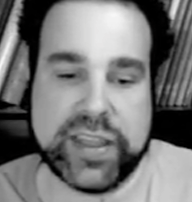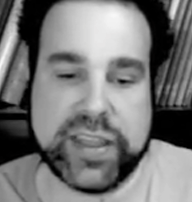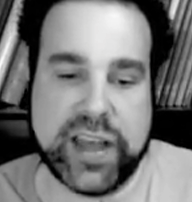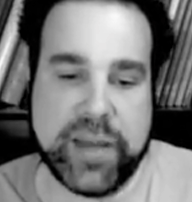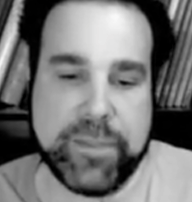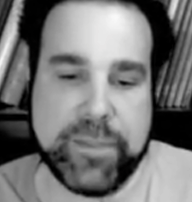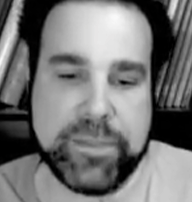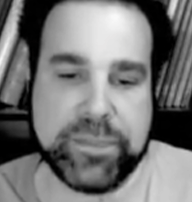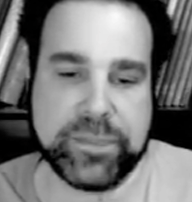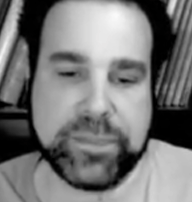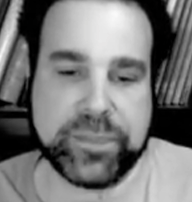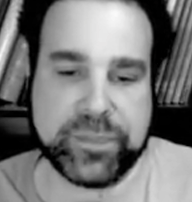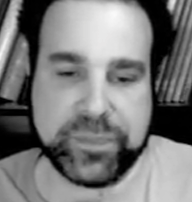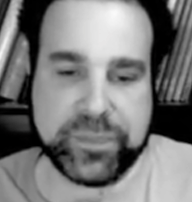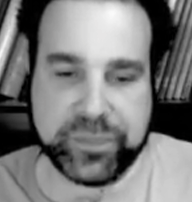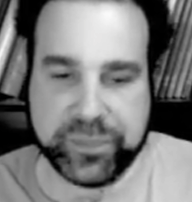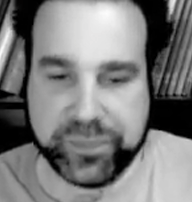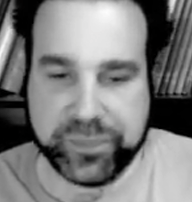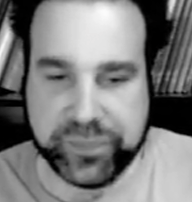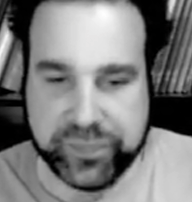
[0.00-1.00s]
Um,
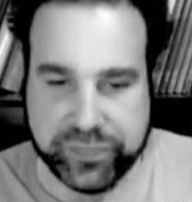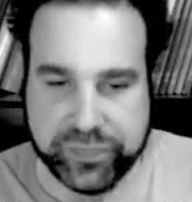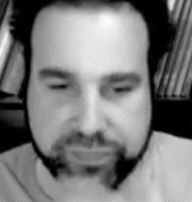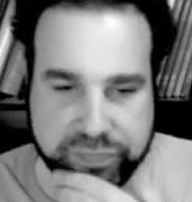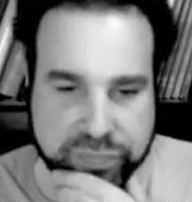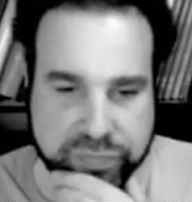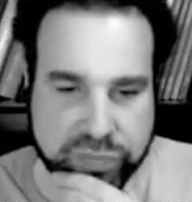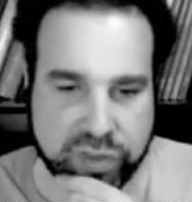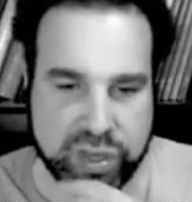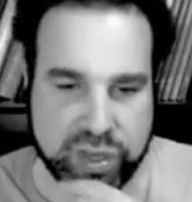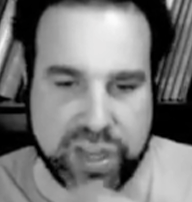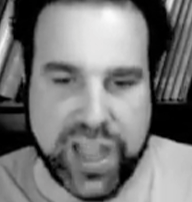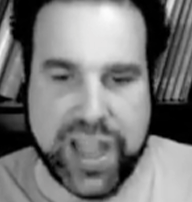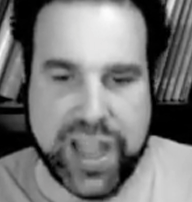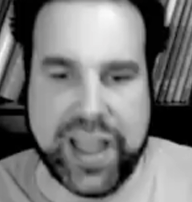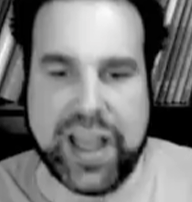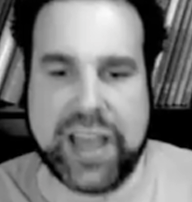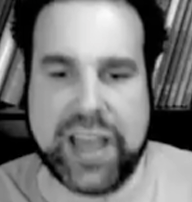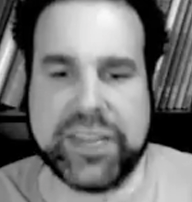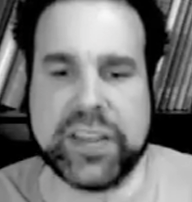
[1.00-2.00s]

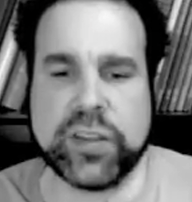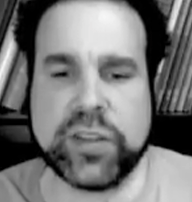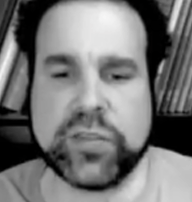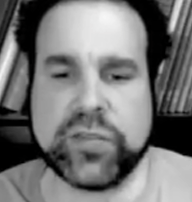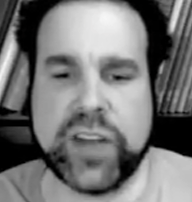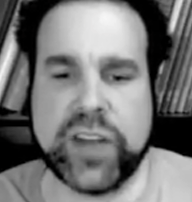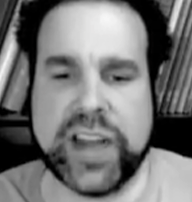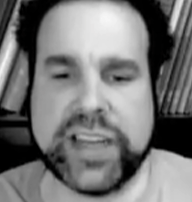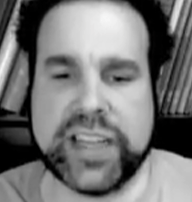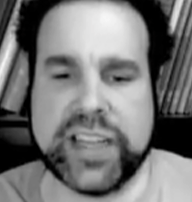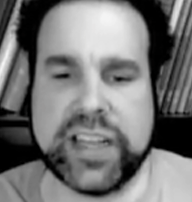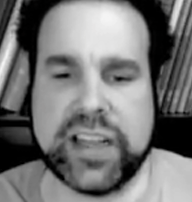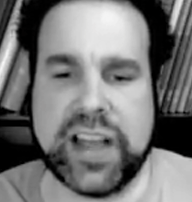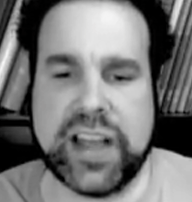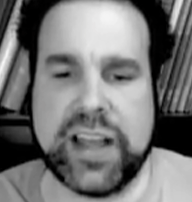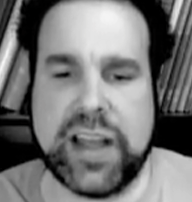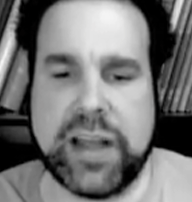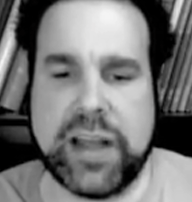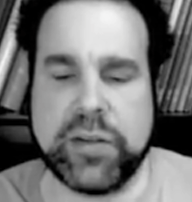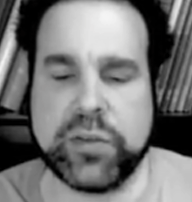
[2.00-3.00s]
I, I, think a variety.
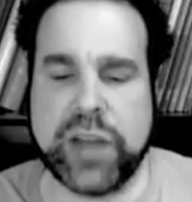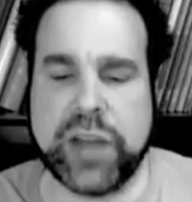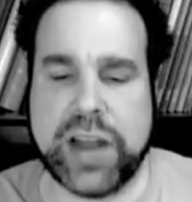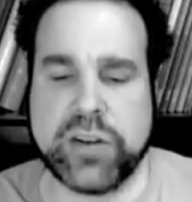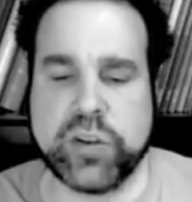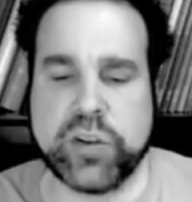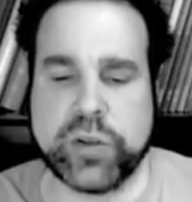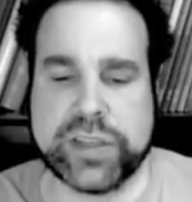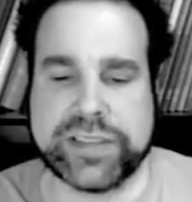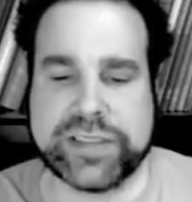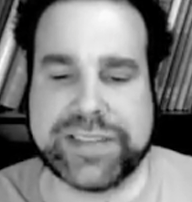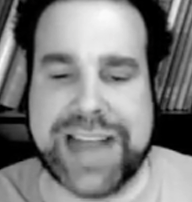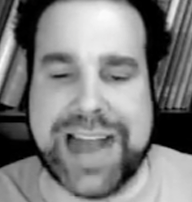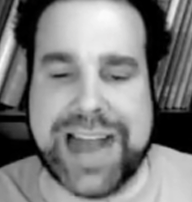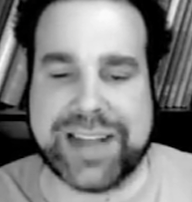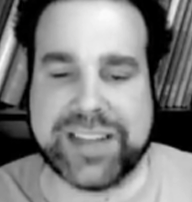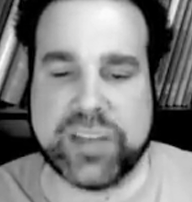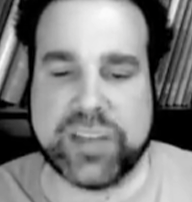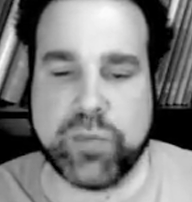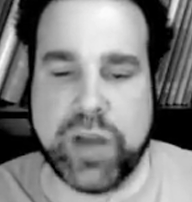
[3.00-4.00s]
I, I, don't, I don't know
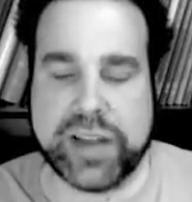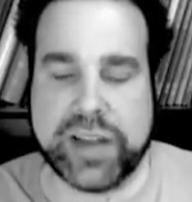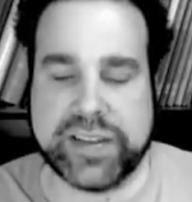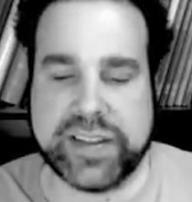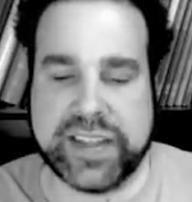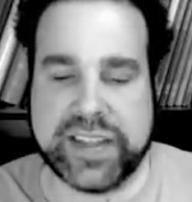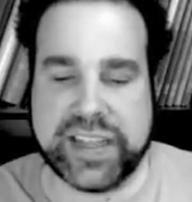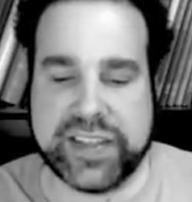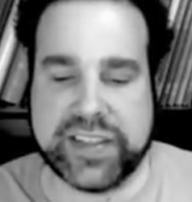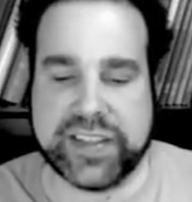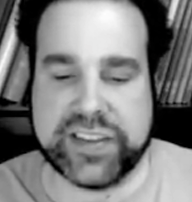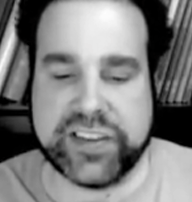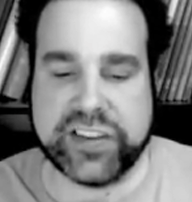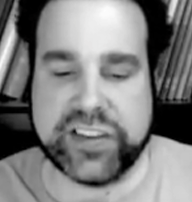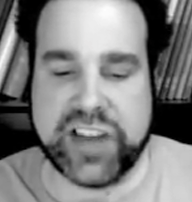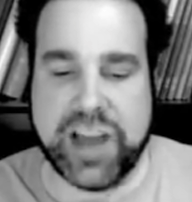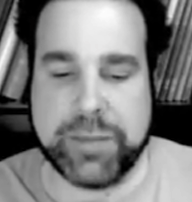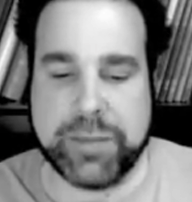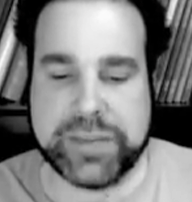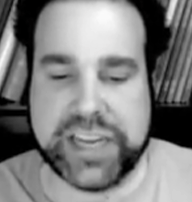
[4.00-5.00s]
exactly what the the
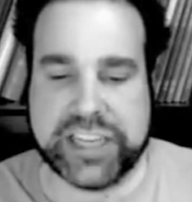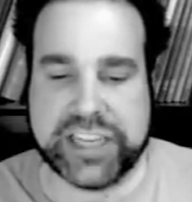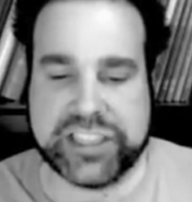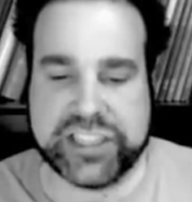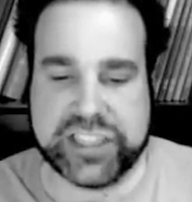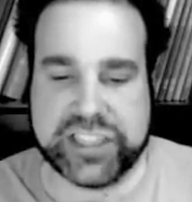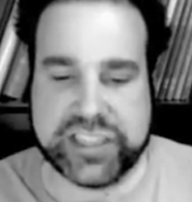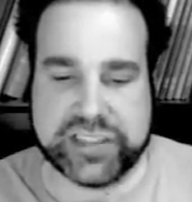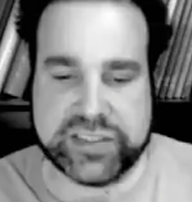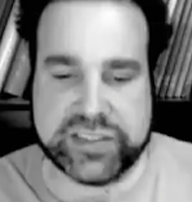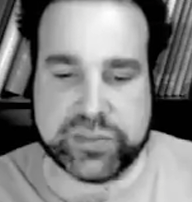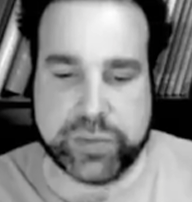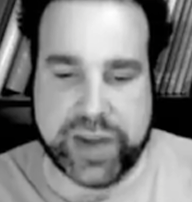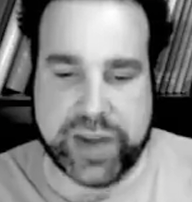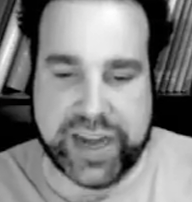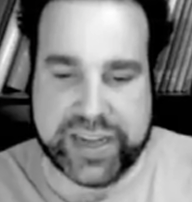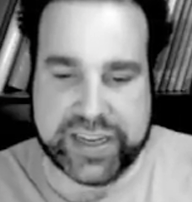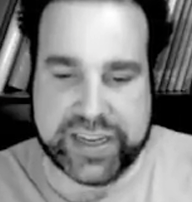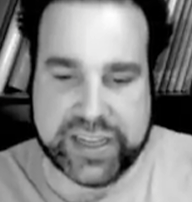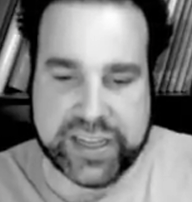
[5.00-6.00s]
denomination is.
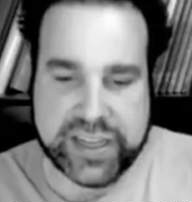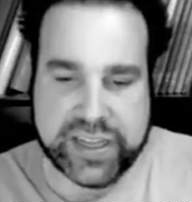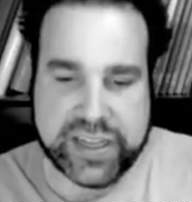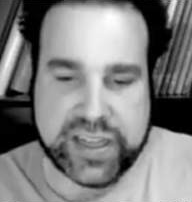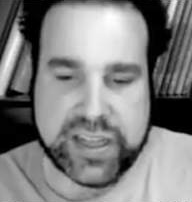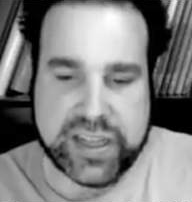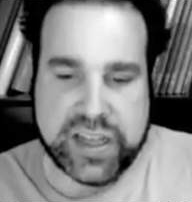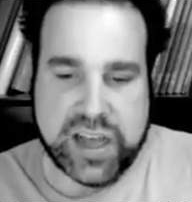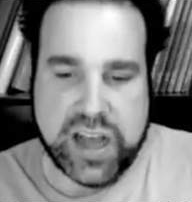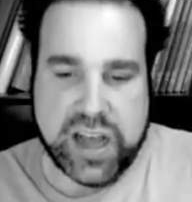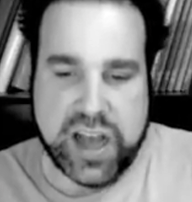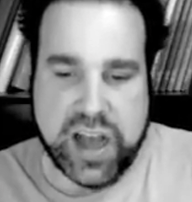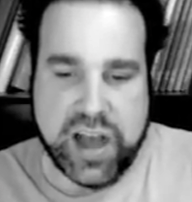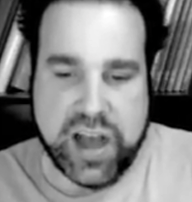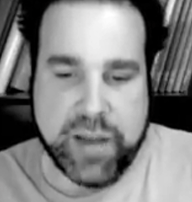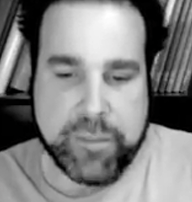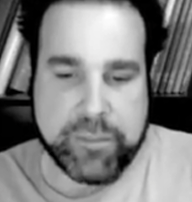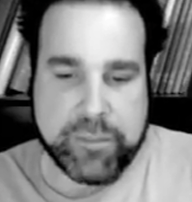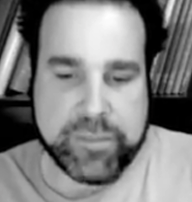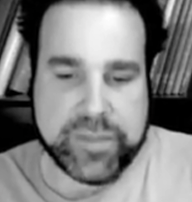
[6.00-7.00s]
Right.
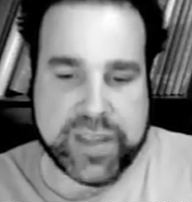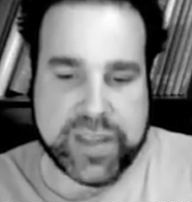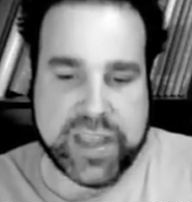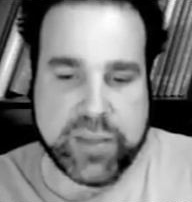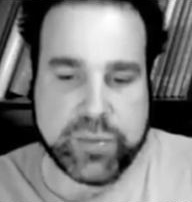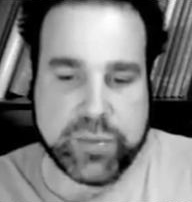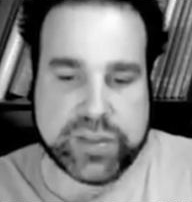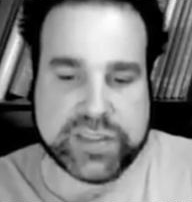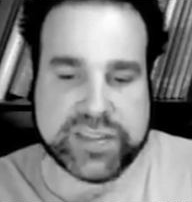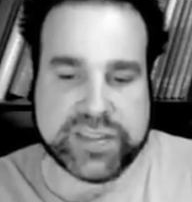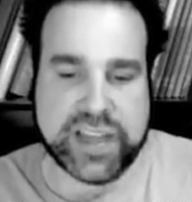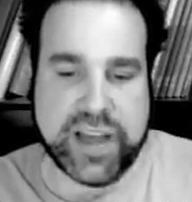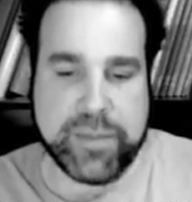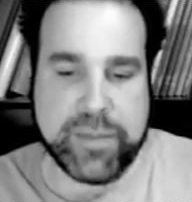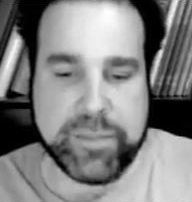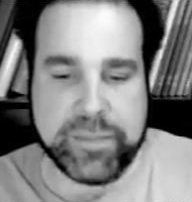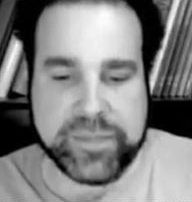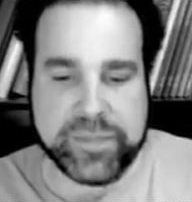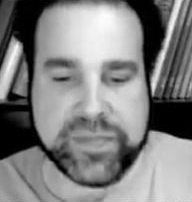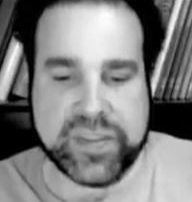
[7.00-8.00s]
Um, it was.
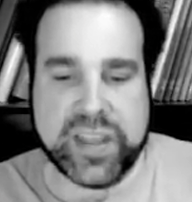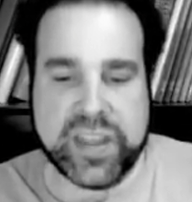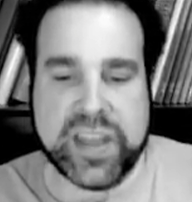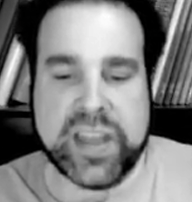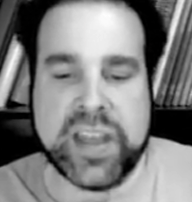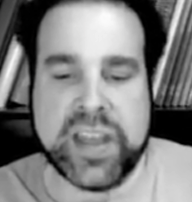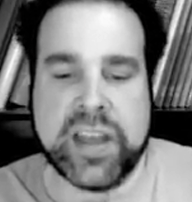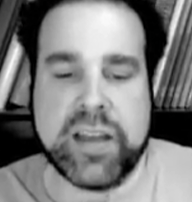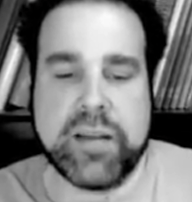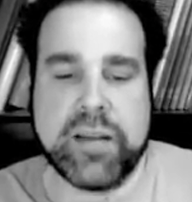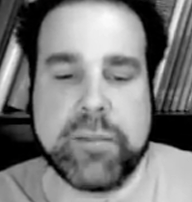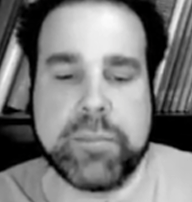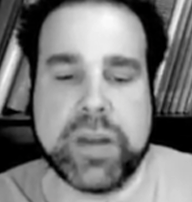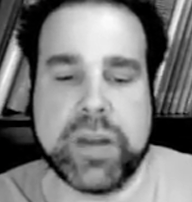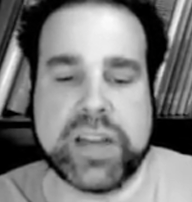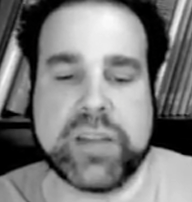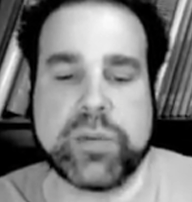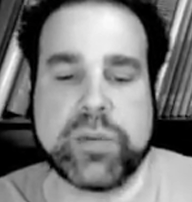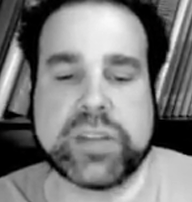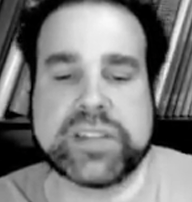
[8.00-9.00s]
Um,
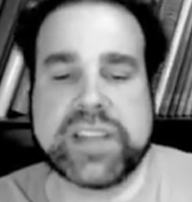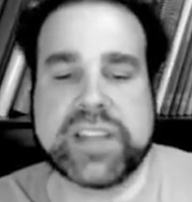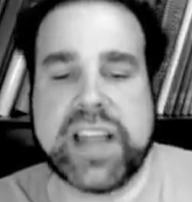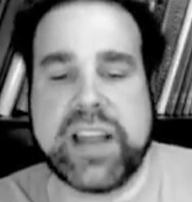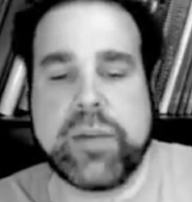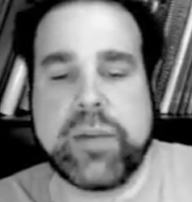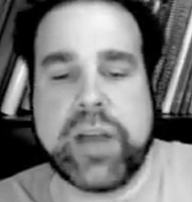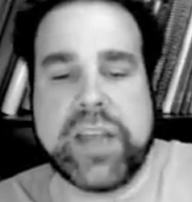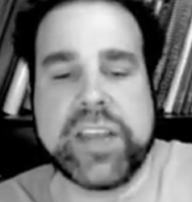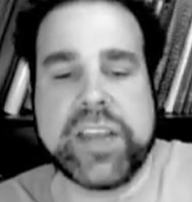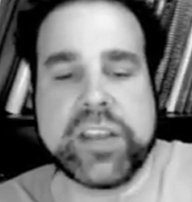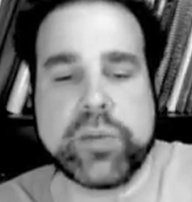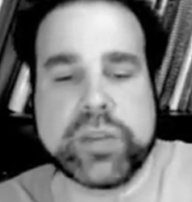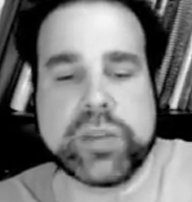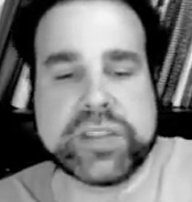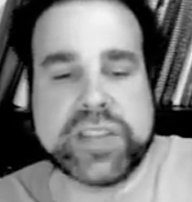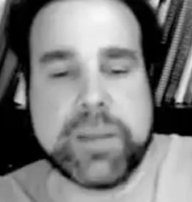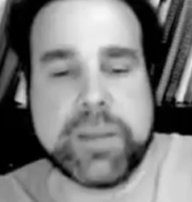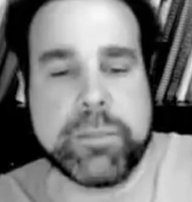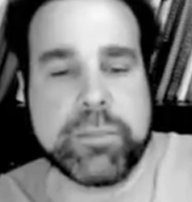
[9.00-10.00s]
but it was. It, I think it
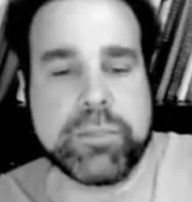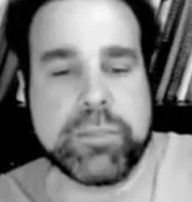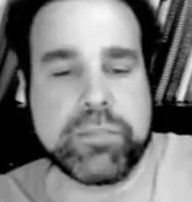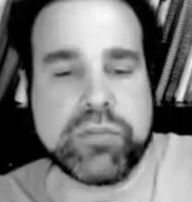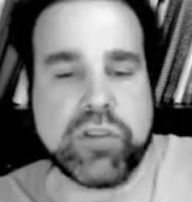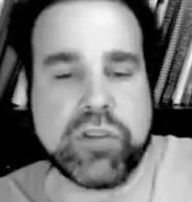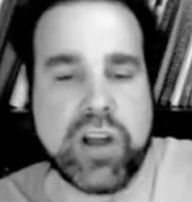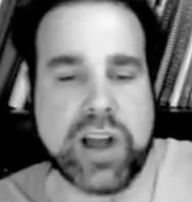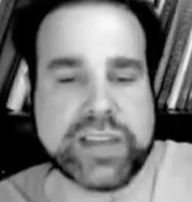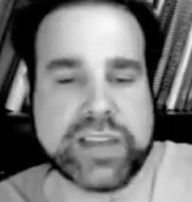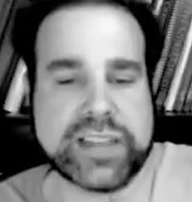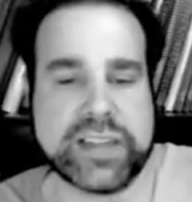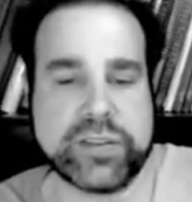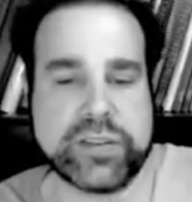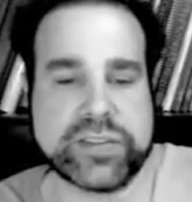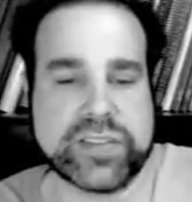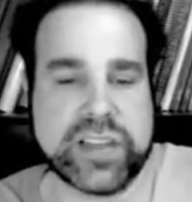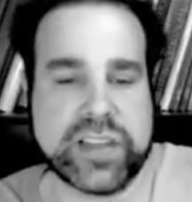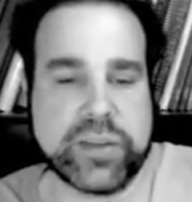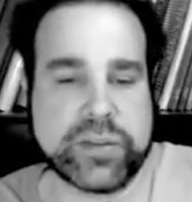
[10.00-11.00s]
was some prod. It
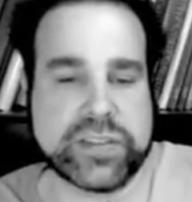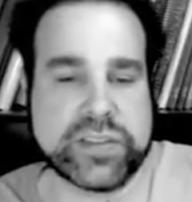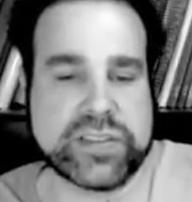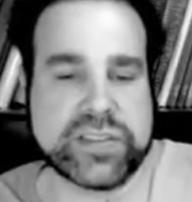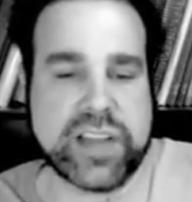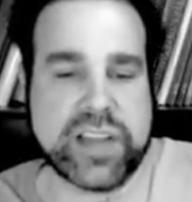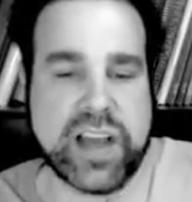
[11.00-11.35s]
was. It was.